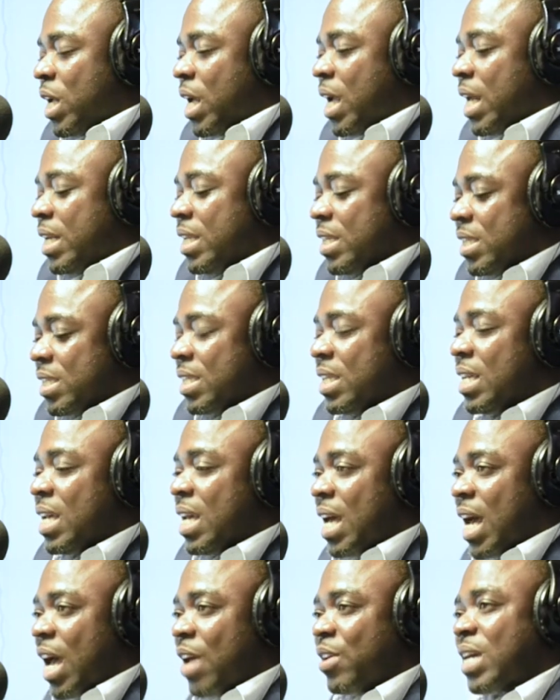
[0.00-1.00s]
or NDC.
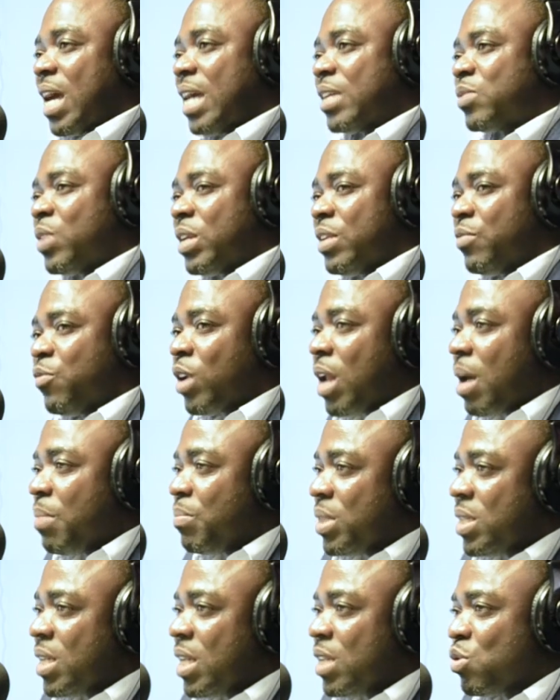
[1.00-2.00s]
Are you guys ready for that
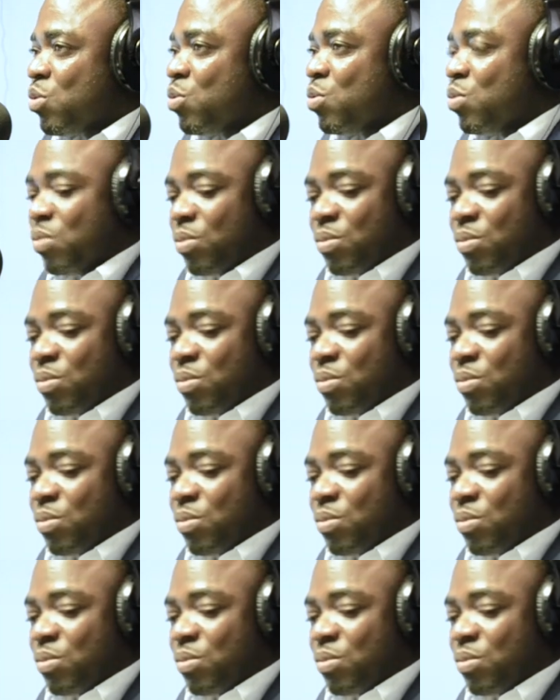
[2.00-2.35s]
business too?